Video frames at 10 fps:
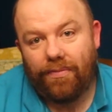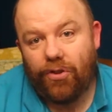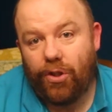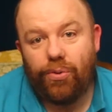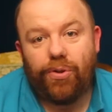
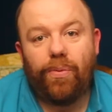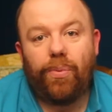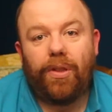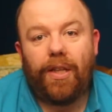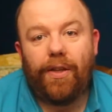children
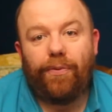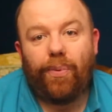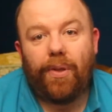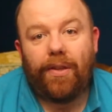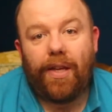would live with